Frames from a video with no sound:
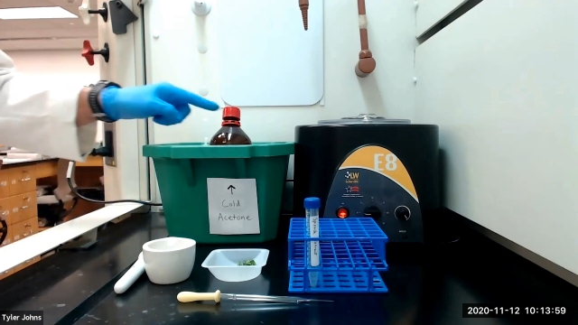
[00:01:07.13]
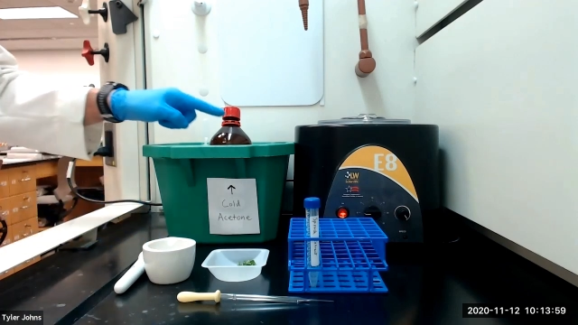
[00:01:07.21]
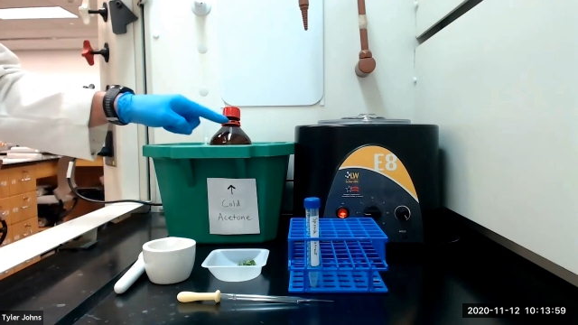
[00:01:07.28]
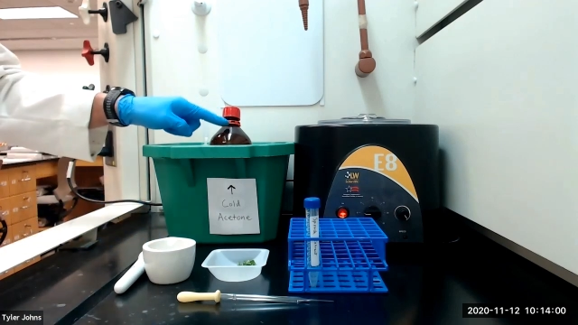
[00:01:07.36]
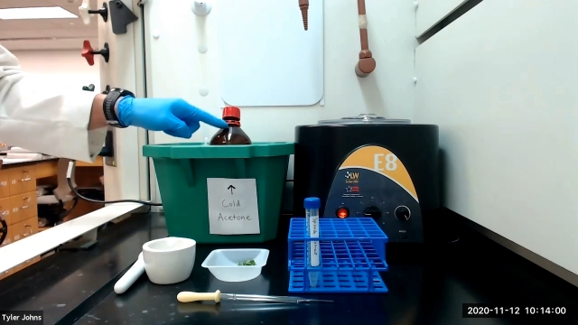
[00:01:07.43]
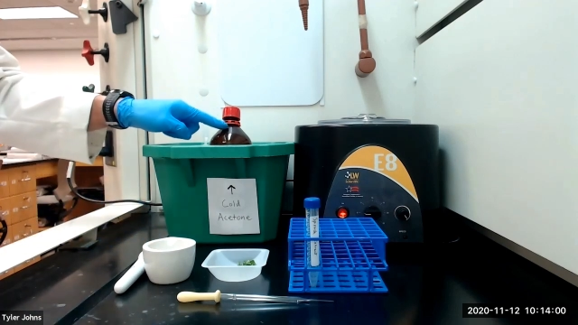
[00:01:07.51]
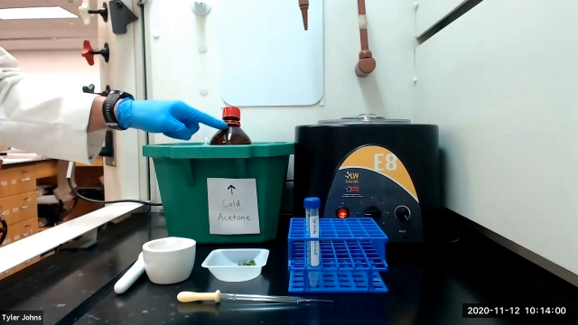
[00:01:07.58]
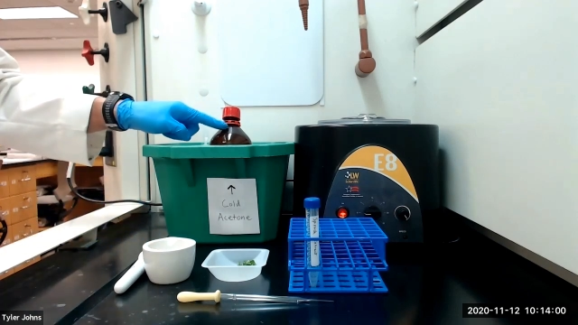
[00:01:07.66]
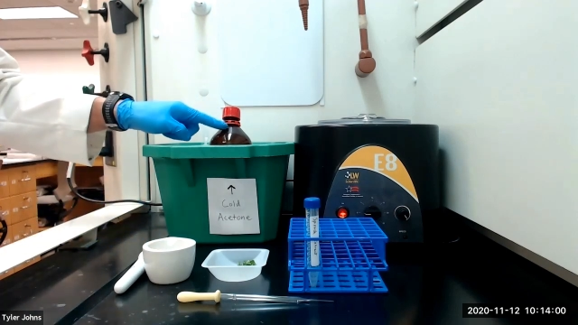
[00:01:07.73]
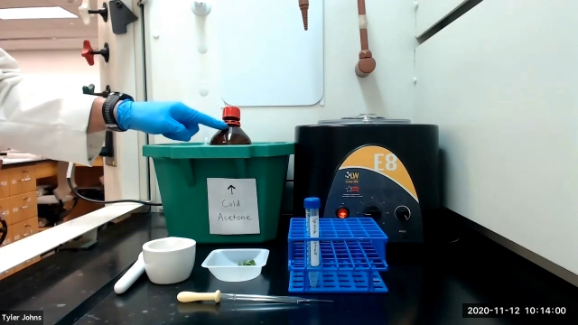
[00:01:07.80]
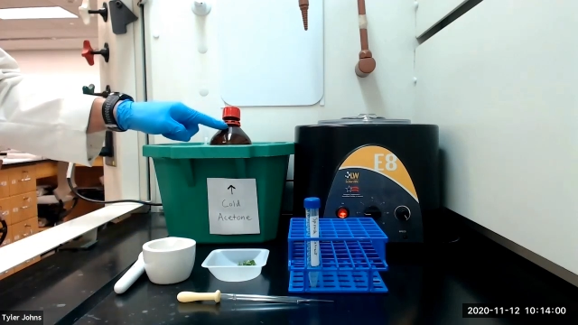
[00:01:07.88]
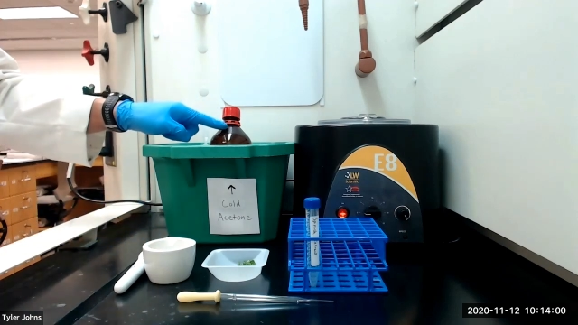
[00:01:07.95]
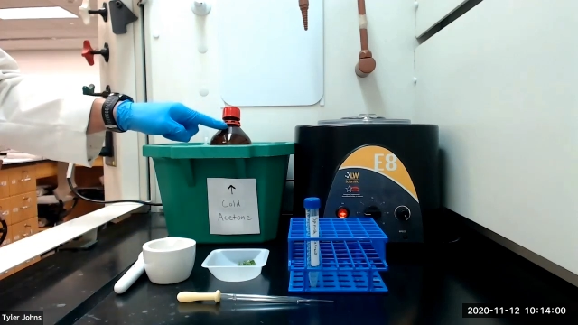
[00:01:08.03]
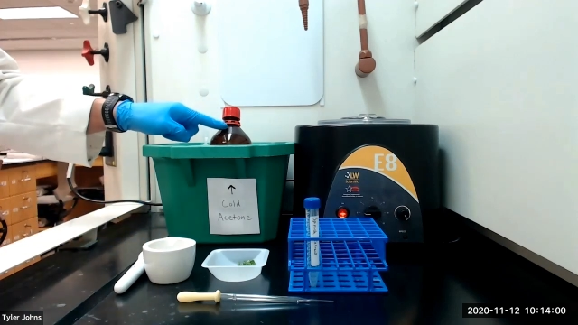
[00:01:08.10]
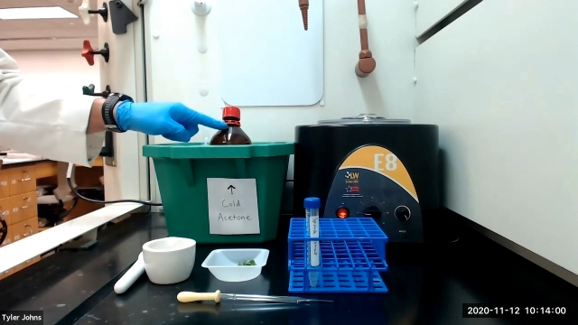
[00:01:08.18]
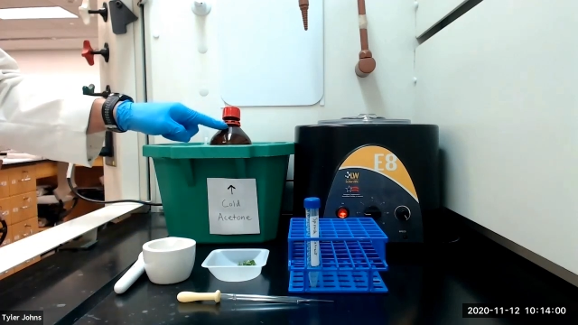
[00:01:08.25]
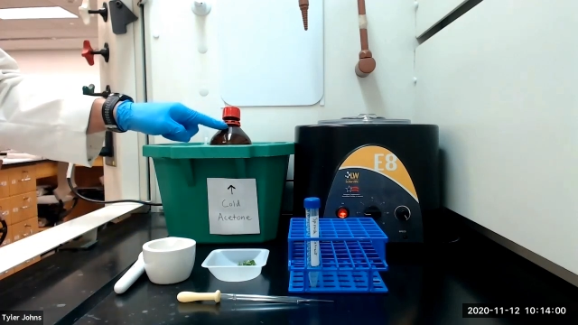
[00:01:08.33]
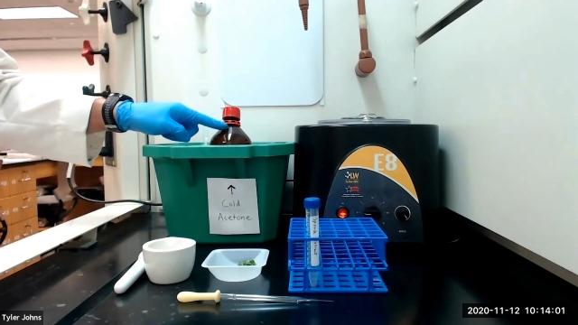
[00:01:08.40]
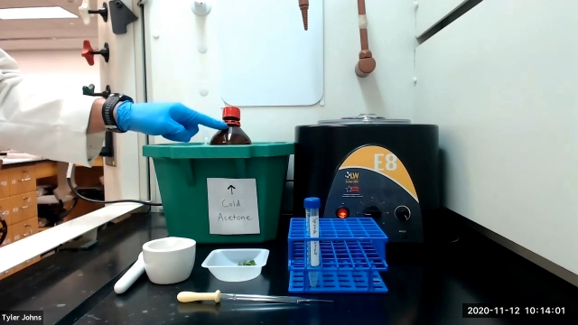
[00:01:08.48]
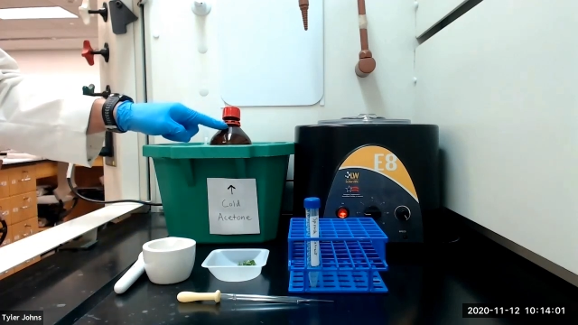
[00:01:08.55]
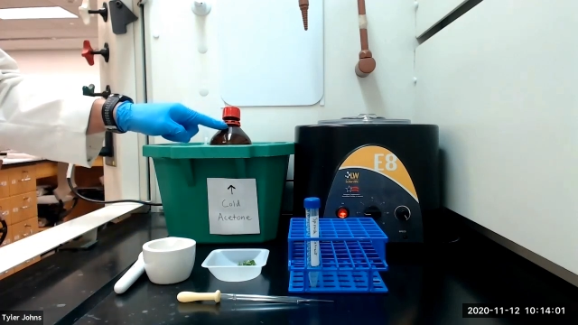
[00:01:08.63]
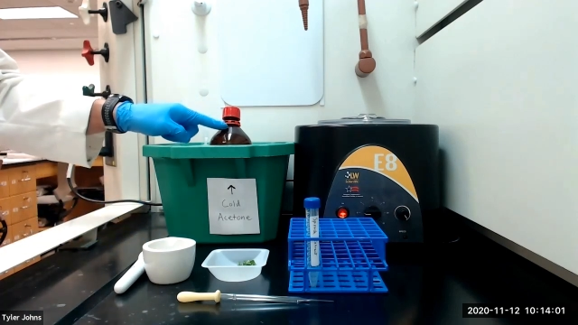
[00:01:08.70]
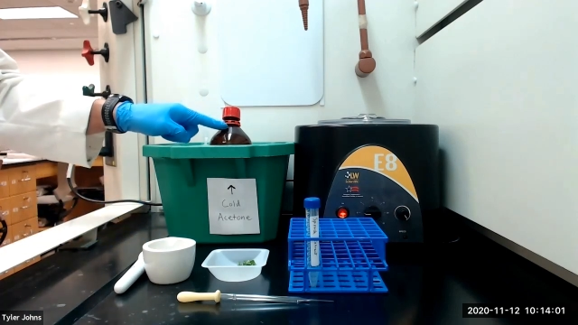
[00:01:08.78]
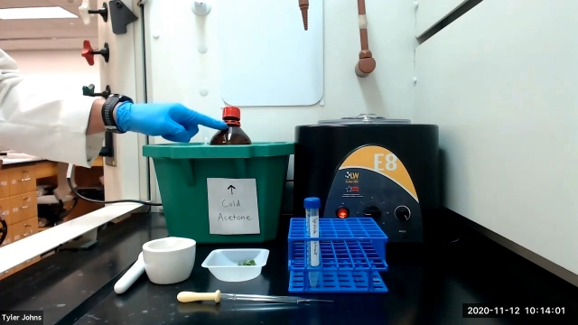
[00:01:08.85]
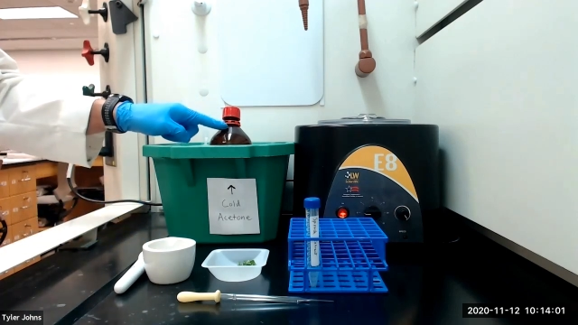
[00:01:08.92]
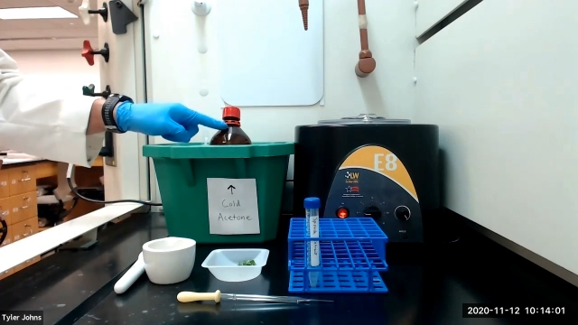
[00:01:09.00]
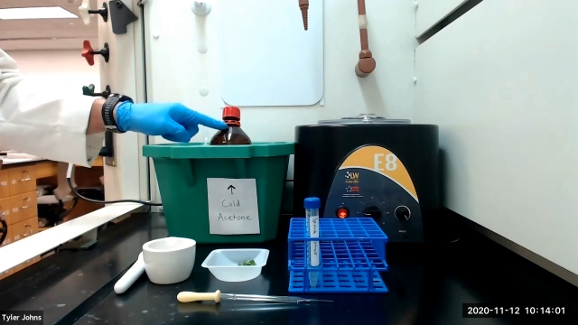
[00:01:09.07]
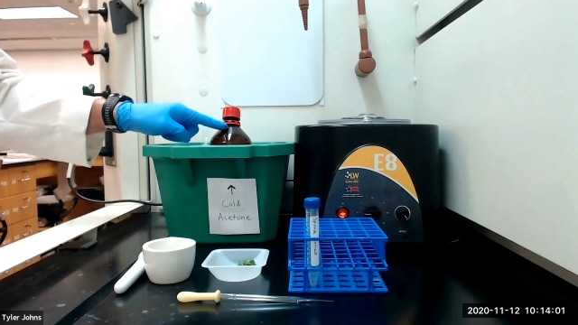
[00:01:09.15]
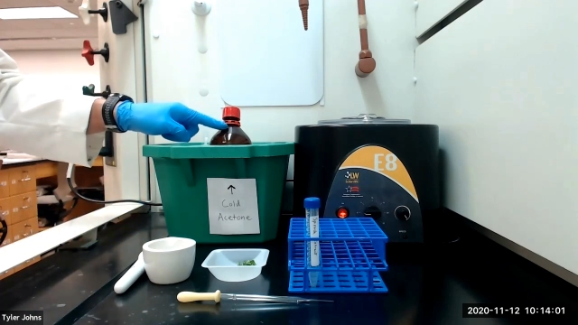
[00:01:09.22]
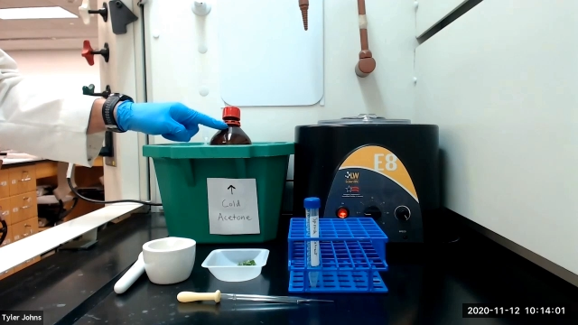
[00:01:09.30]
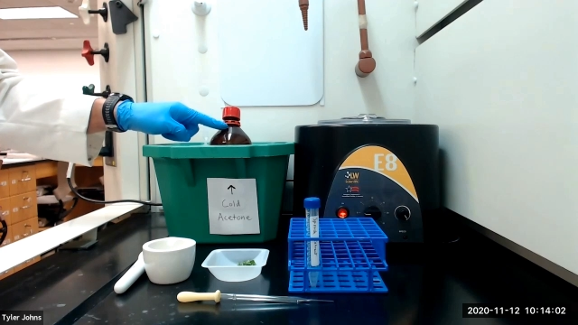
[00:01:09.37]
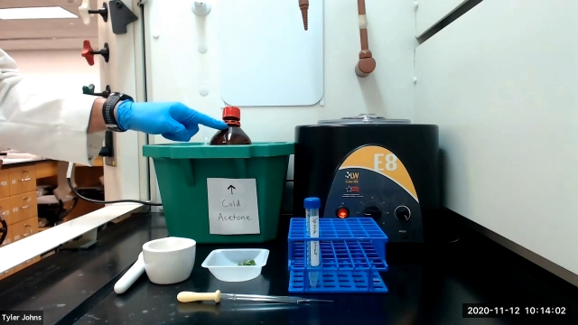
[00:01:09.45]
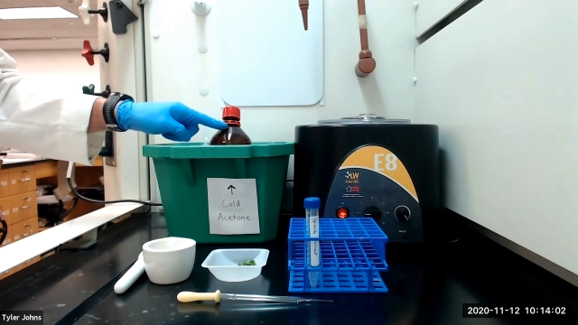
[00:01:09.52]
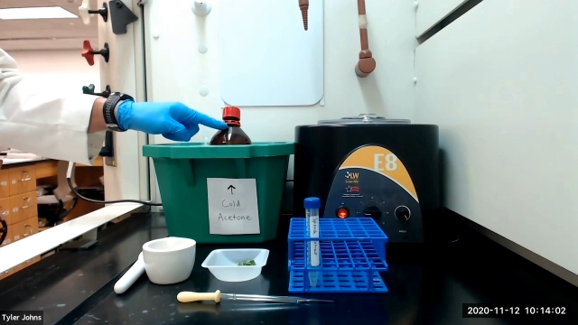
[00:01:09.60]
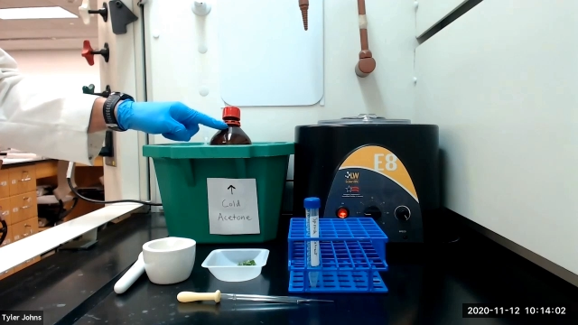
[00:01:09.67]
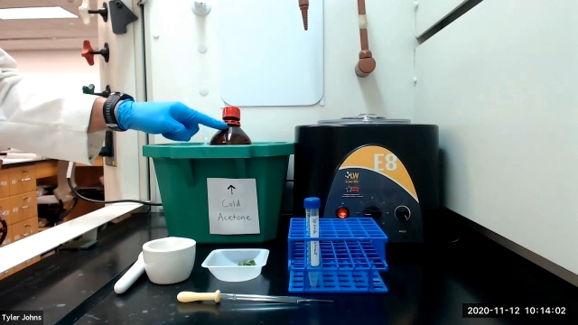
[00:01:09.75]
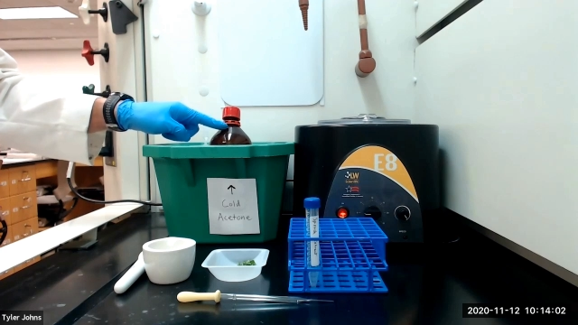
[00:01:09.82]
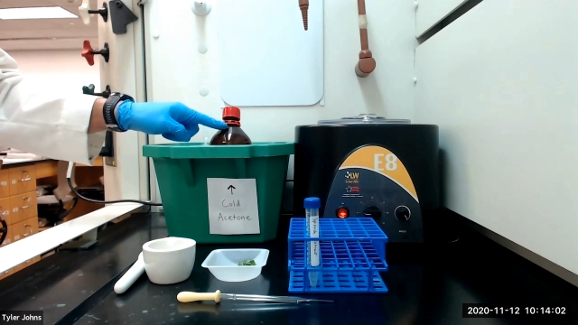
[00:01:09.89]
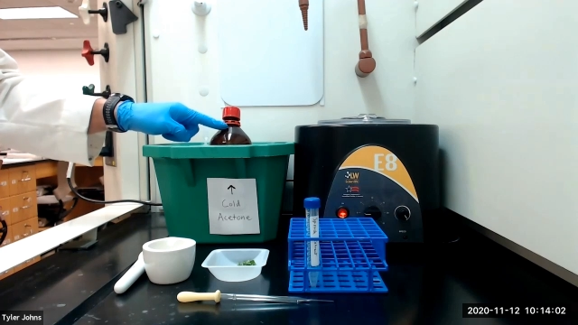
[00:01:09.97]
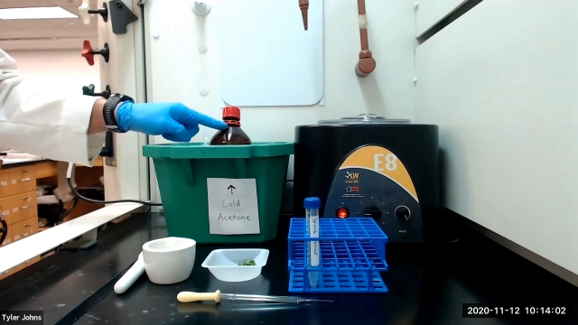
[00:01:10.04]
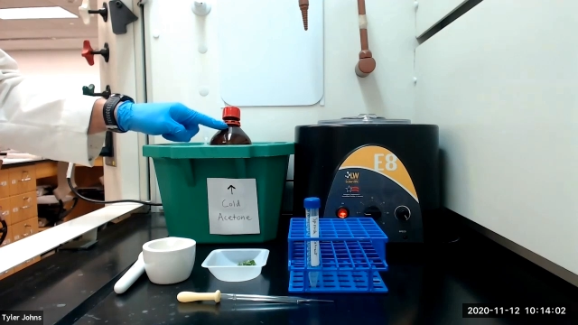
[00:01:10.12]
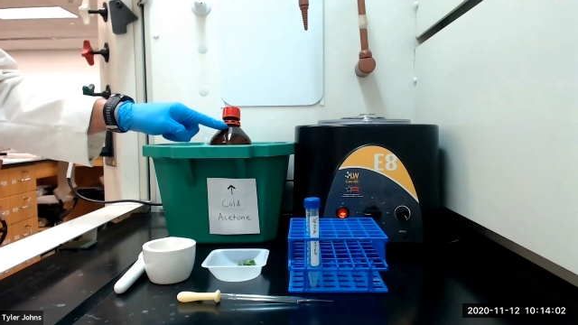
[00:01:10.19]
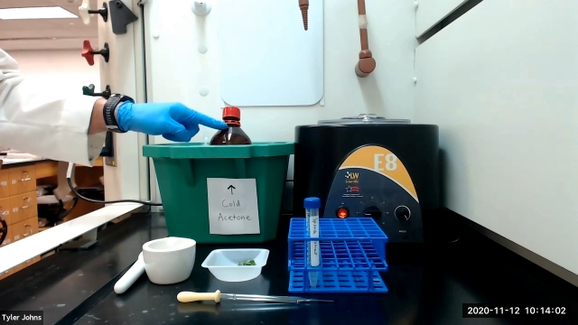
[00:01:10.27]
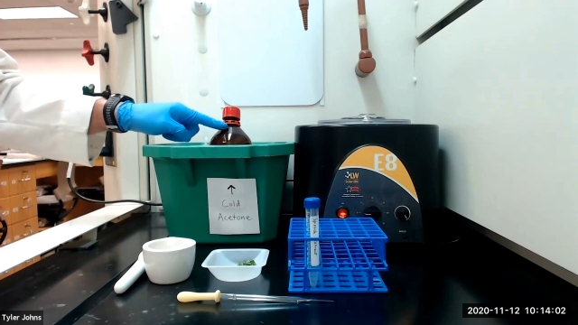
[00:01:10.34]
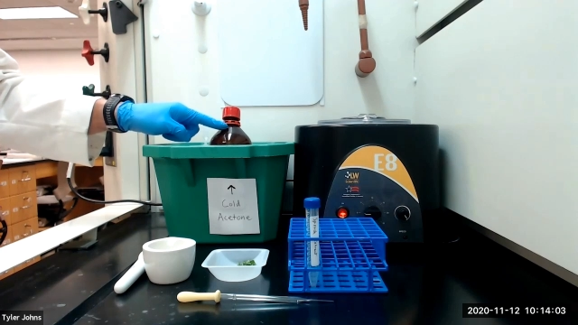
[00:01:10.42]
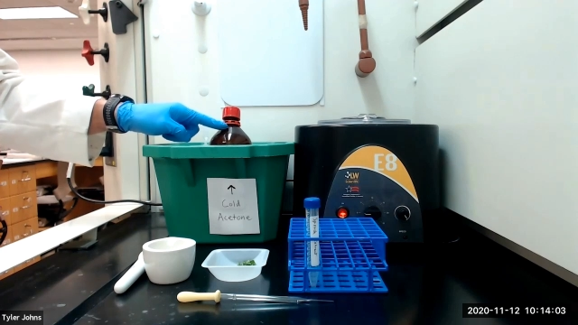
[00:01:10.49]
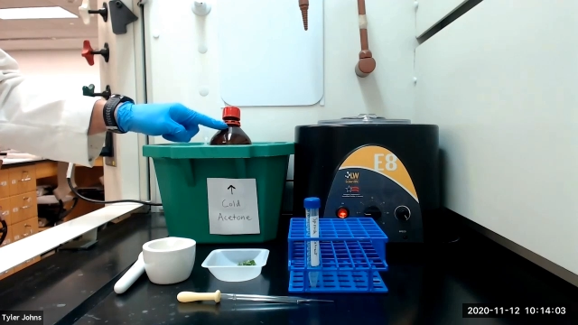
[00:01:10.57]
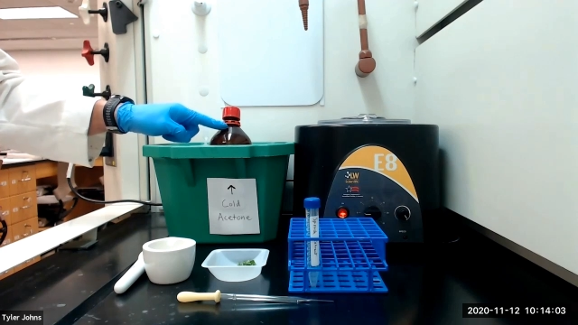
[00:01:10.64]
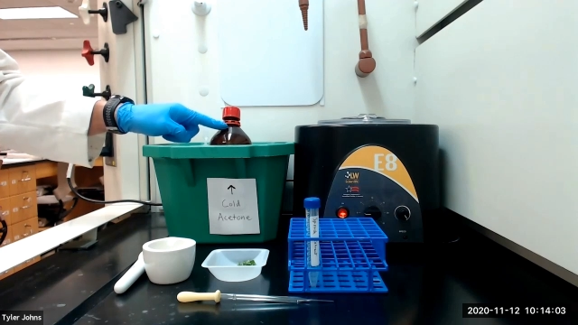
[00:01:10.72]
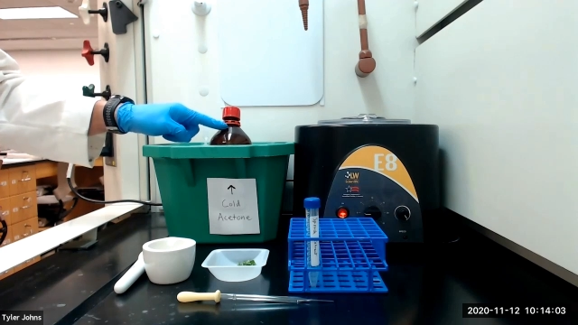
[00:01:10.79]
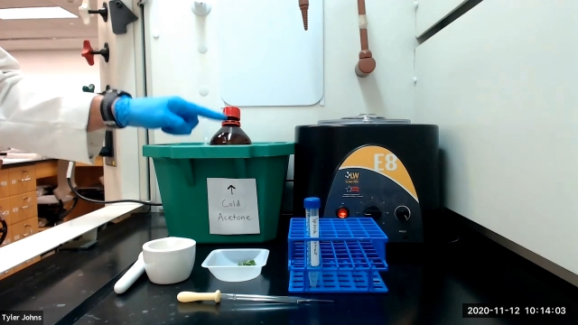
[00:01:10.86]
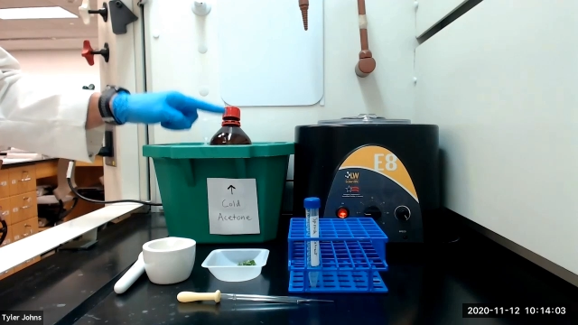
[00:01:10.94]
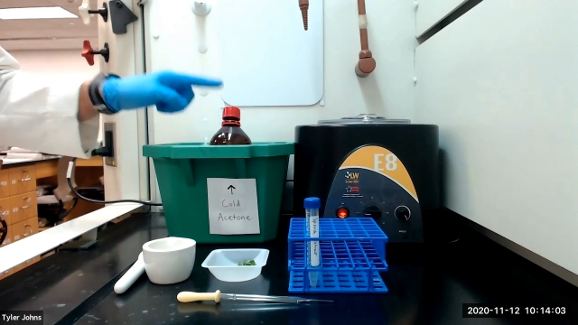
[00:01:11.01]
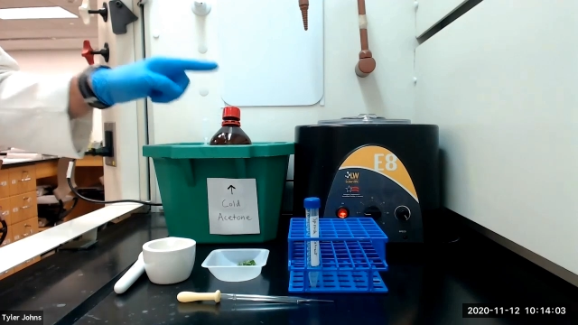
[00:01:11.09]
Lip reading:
No face is visible, so there are no lips to read.